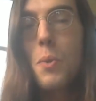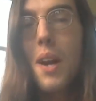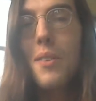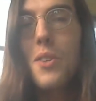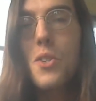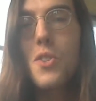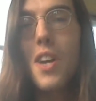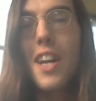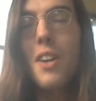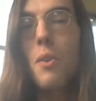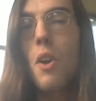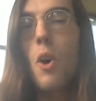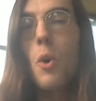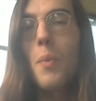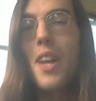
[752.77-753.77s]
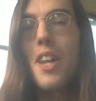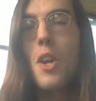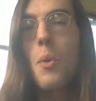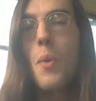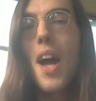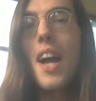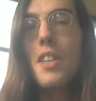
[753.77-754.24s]
around the site are all
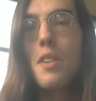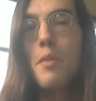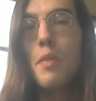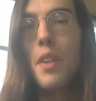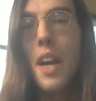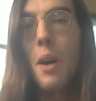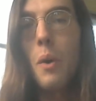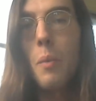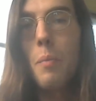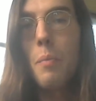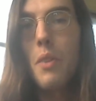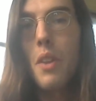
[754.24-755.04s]
radioactive now.